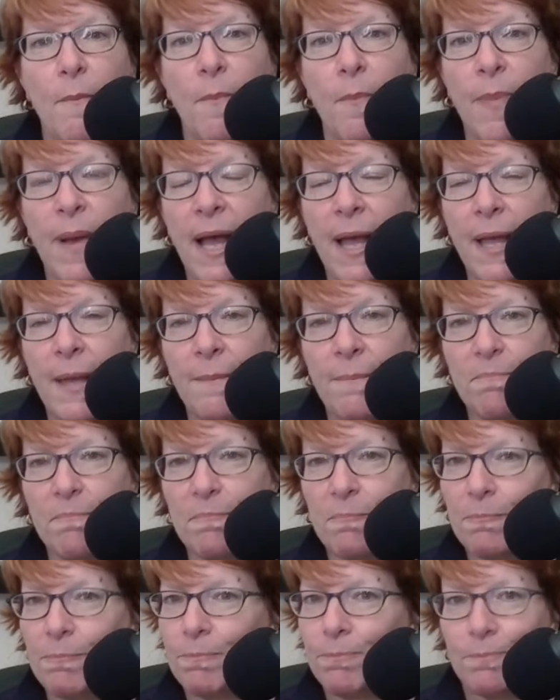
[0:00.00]
But
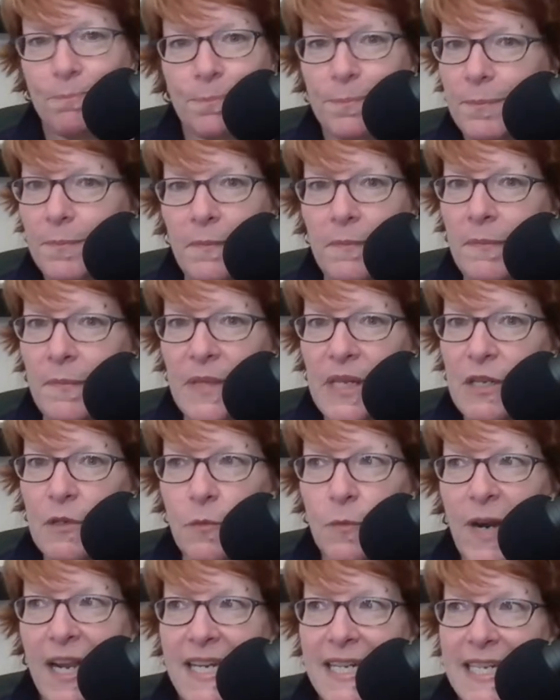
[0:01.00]

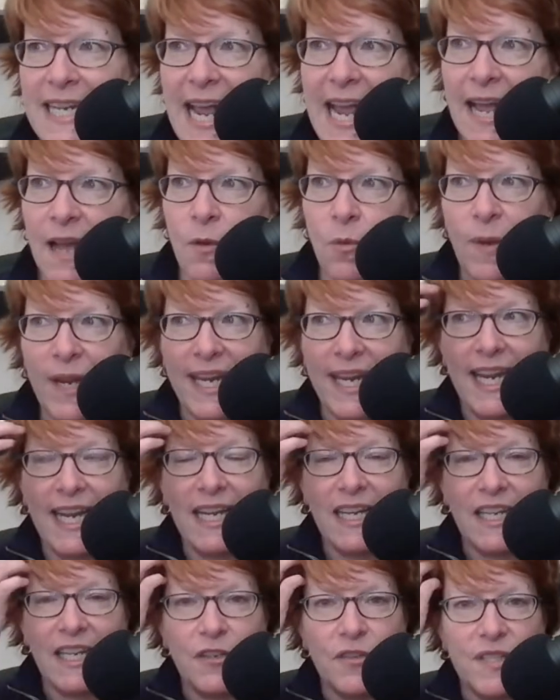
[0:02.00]
right now, we
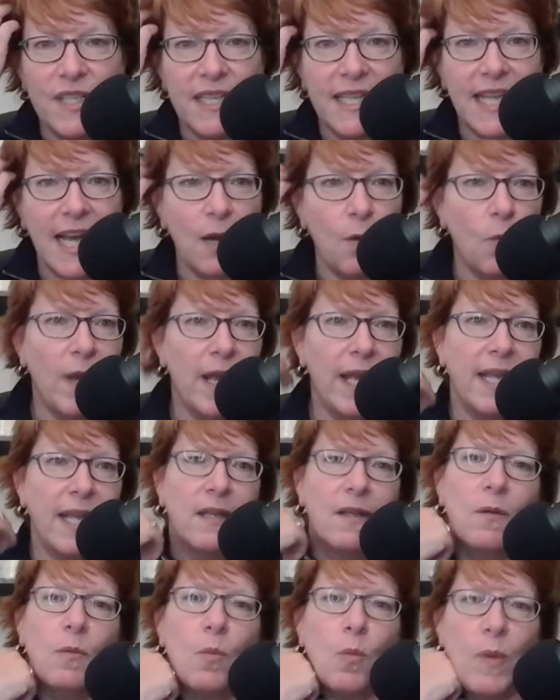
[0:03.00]
can't use it that way.
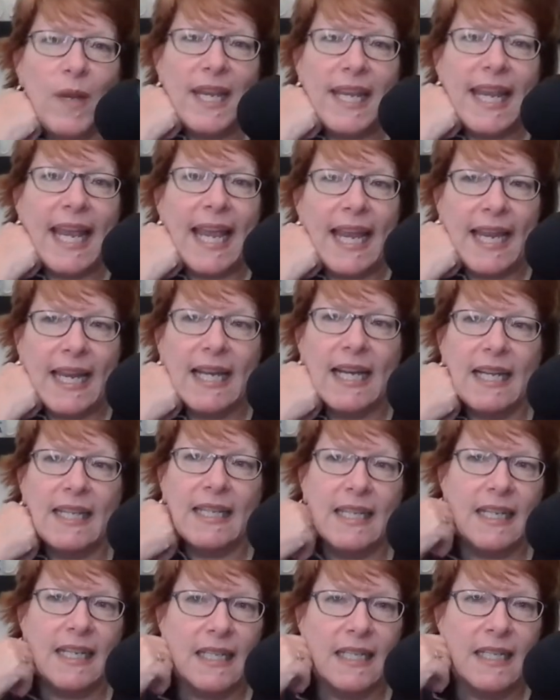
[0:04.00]
We
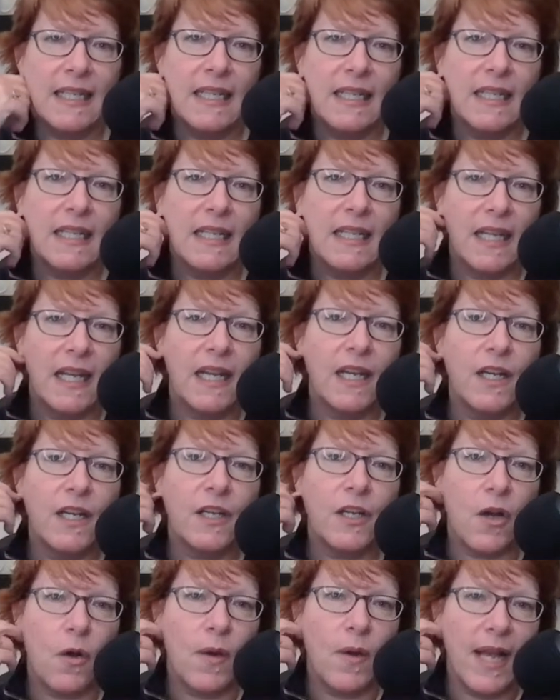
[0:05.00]
can
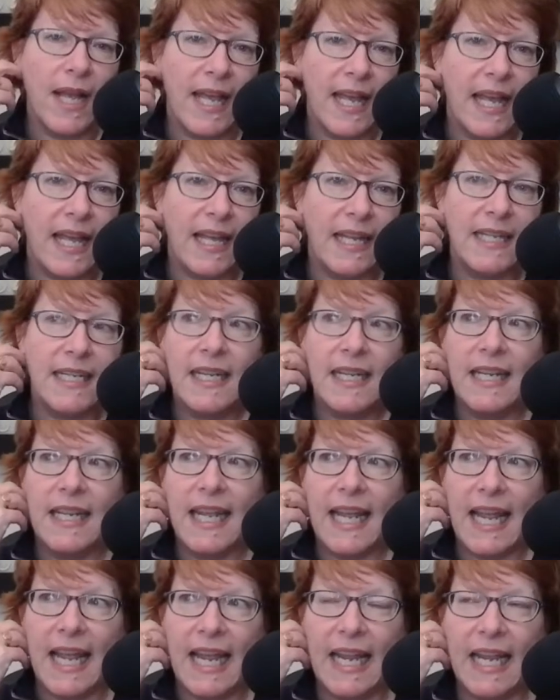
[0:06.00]
go ahead
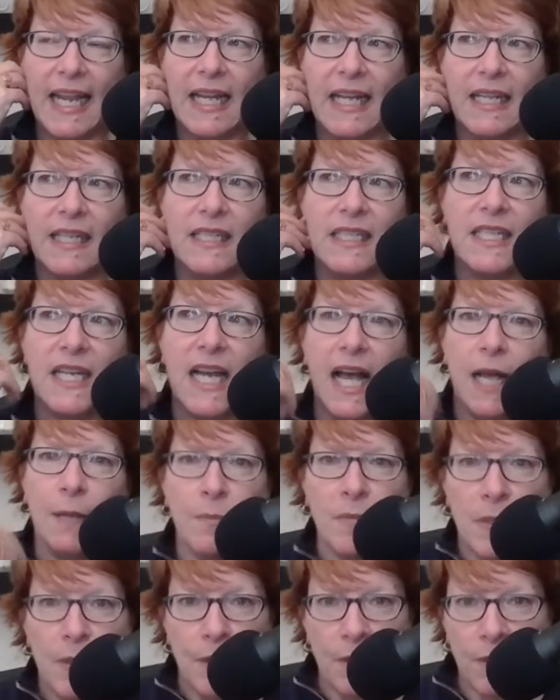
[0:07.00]
and
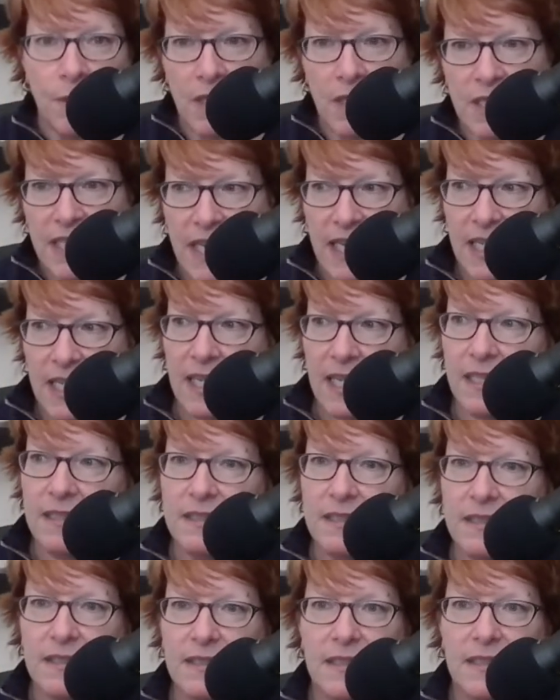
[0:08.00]
upload our data,
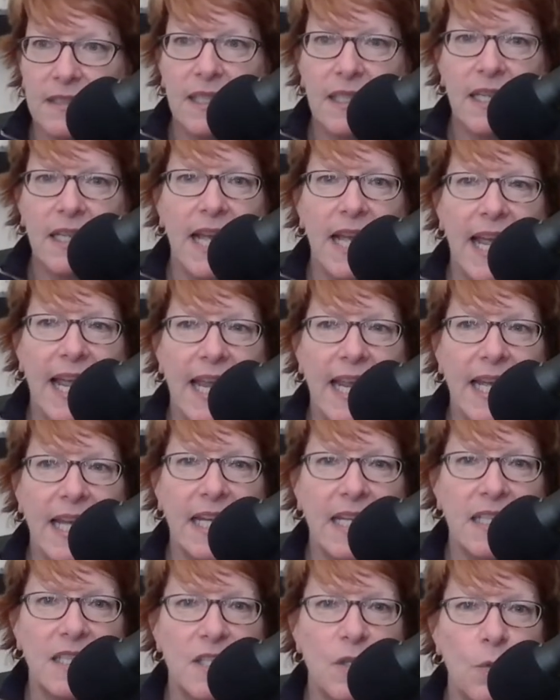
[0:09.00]

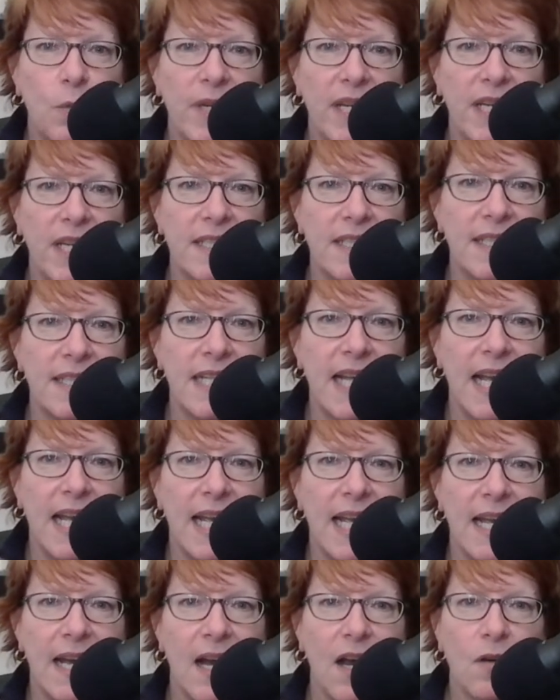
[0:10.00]
and we can
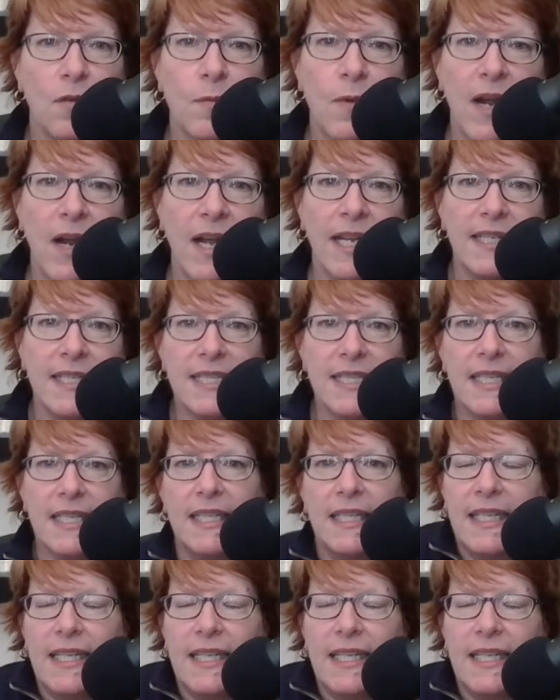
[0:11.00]
say, all right,